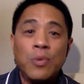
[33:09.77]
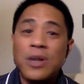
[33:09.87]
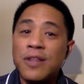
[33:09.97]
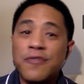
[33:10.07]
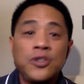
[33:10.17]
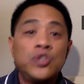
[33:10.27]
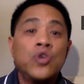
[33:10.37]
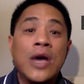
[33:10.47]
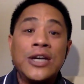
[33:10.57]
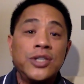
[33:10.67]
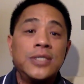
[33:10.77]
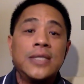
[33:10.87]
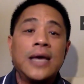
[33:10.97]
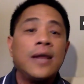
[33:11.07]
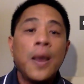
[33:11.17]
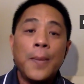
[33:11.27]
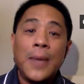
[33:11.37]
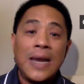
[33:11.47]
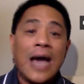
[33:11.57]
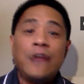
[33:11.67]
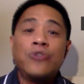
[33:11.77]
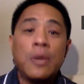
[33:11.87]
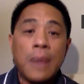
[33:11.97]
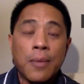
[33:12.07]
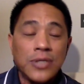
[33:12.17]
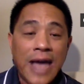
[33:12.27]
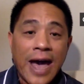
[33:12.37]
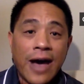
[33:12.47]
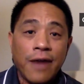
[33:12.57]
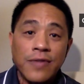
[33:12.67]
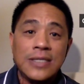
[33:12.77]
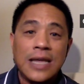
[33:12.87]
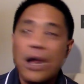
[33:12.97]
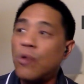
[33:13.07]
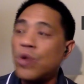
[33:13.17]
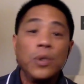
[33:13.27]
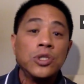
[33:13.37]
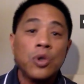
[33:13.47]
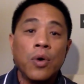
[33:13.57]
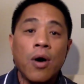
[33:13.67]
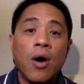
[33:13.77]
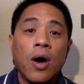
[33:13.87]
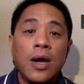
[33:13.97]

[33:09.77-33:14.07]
One of the frustrations that many ASHRAE members have is they don't know what's going on.